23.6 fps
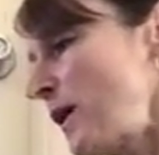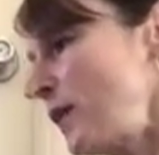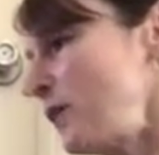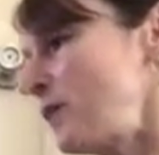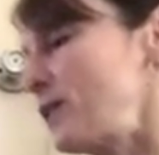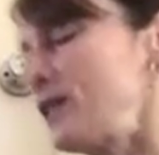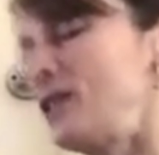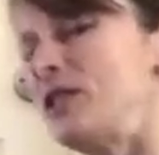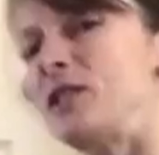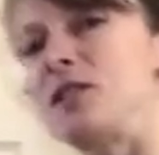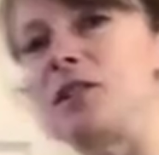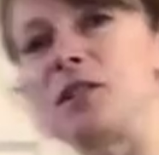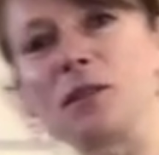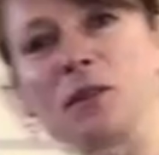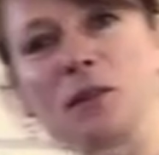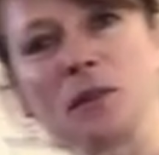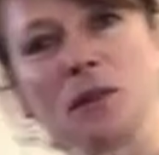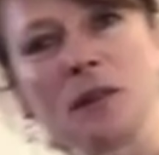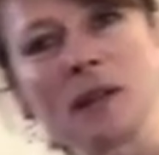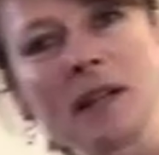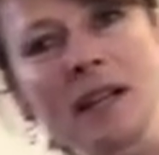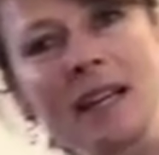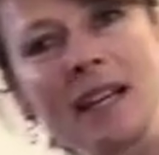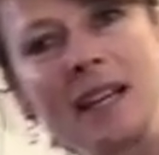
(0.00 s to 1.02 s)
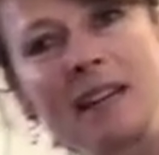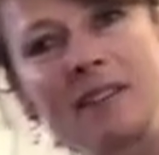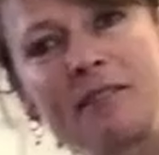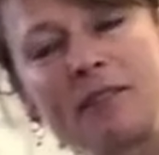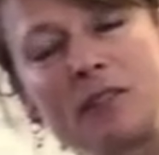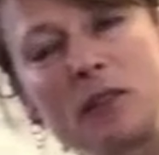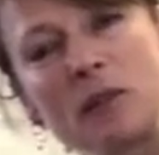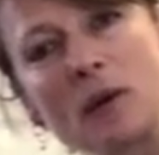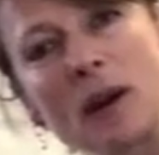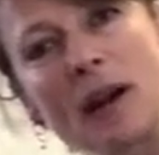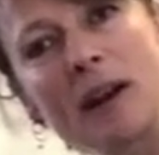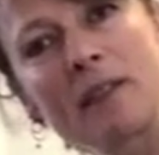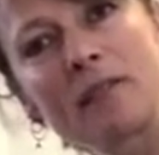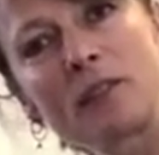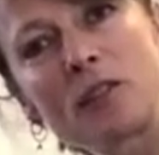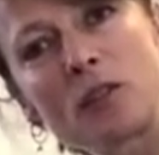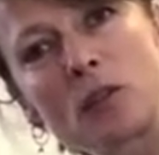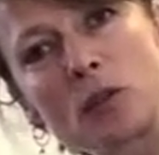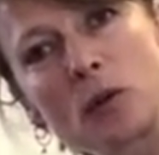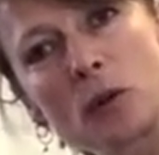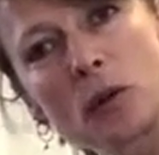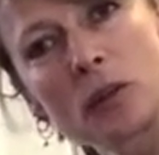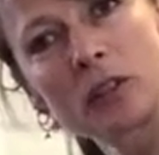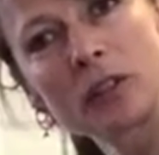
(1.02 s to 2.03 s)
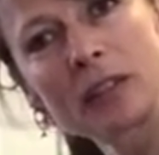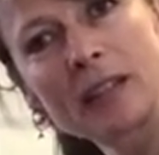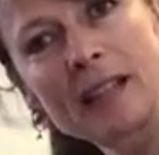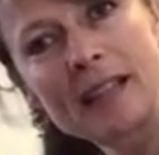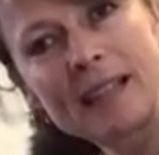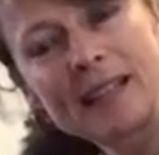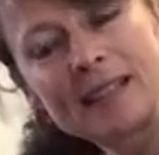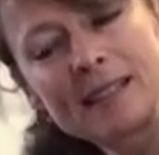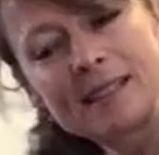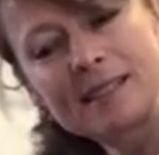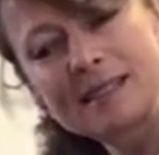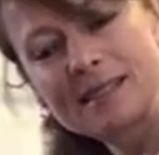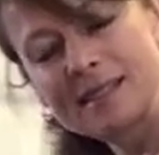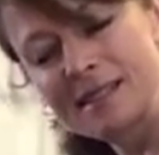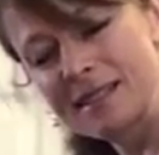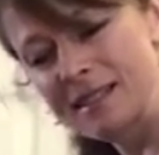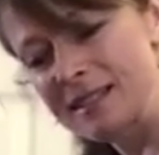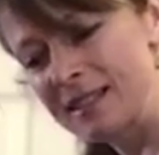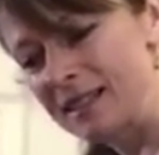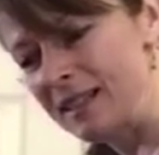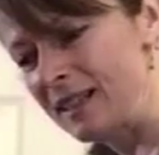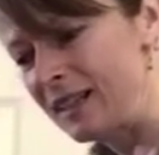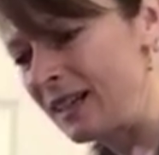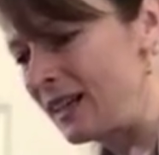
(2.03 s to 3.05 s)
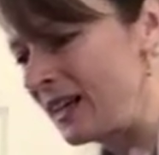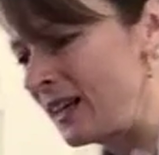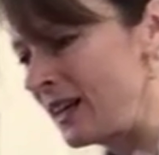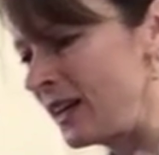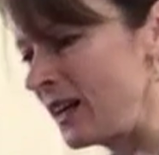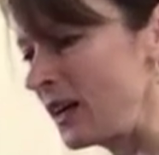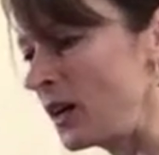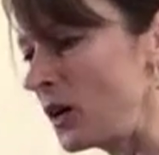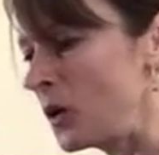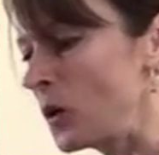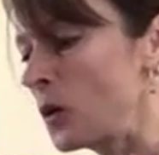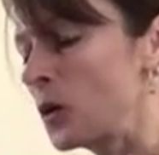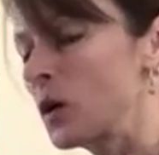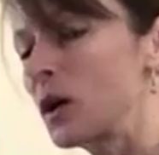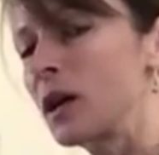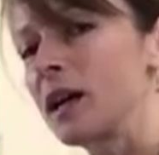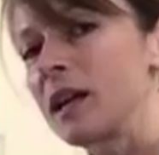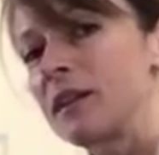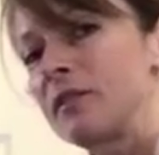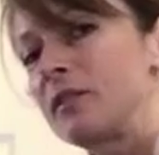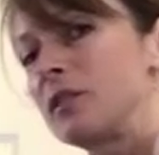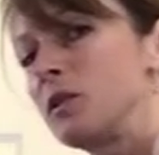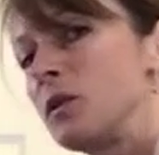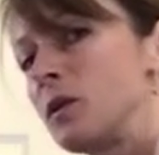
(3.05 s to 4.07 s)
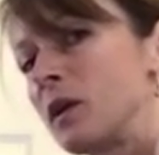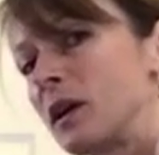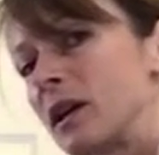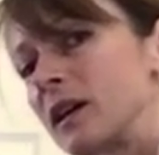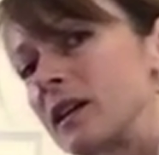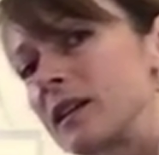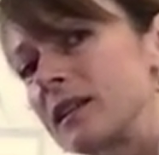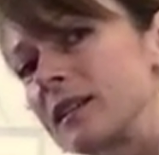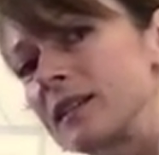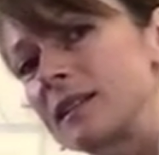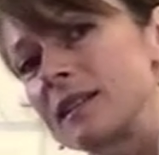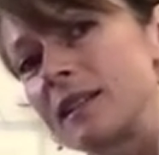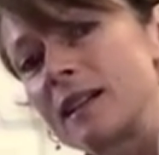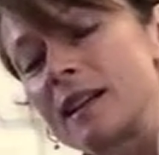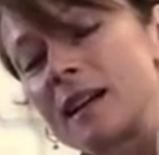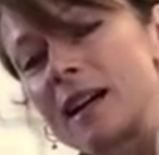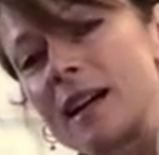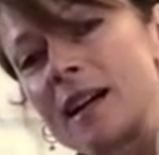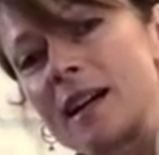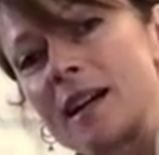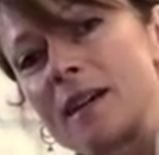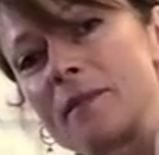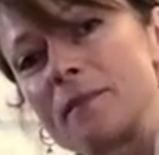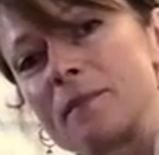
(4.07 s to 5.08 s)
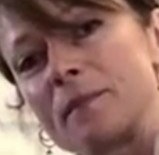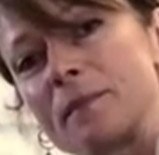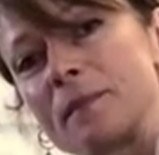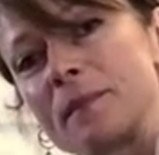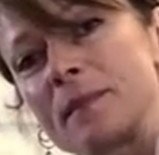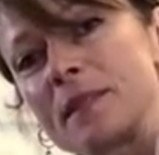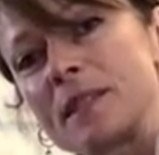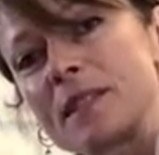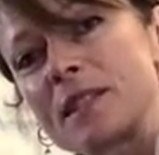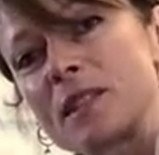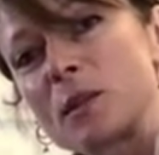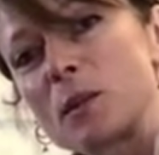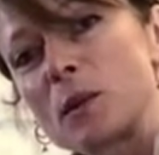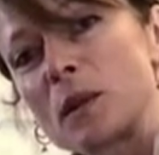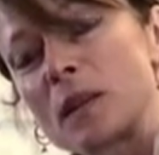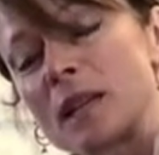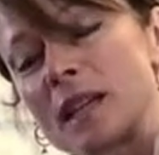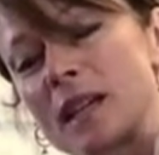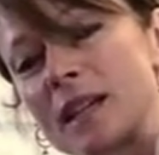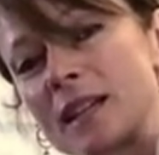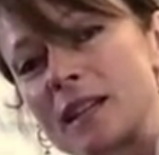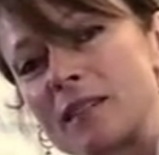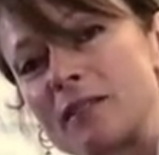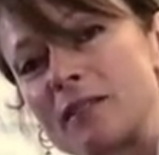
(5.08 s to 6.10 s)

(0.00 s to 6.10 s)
you can do if you have shorter legs, or if you are still working on